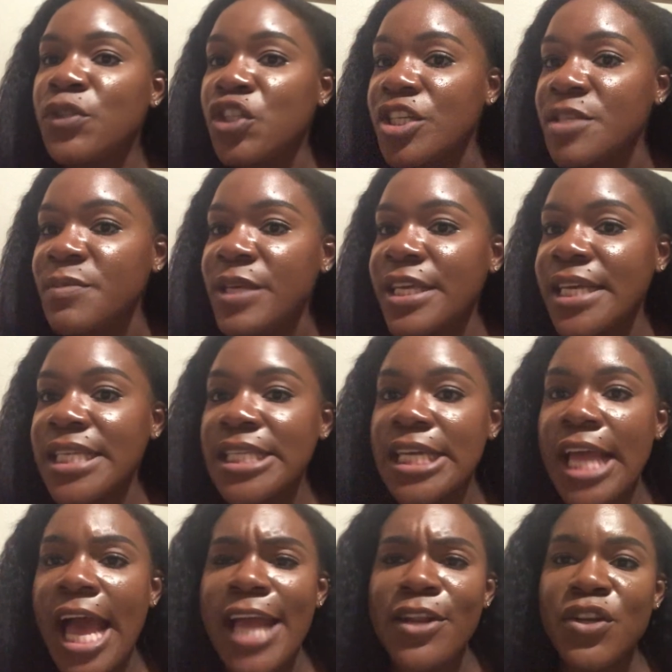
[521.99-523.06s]
Just because,
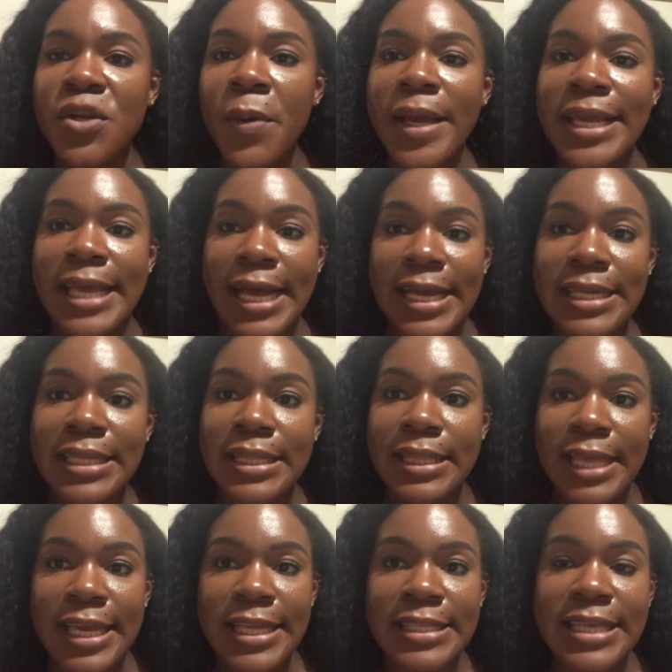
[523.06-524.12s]
like, I don't know, I kind of
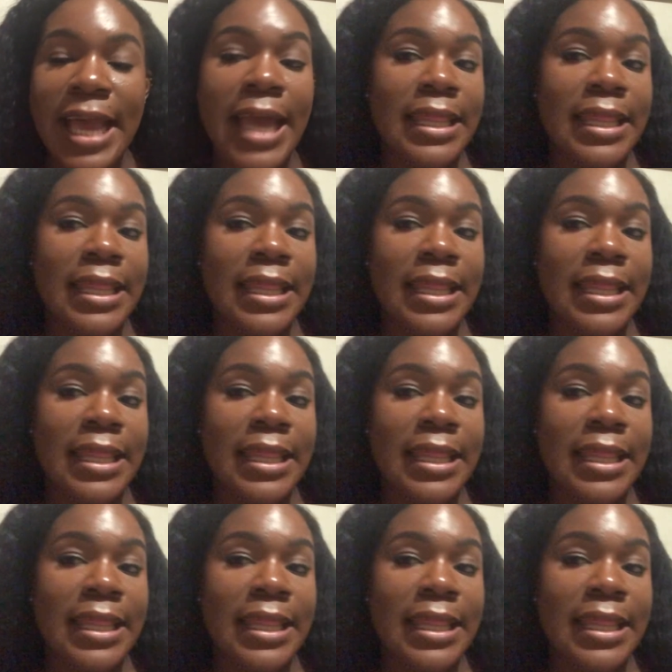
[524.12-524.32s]
liked it.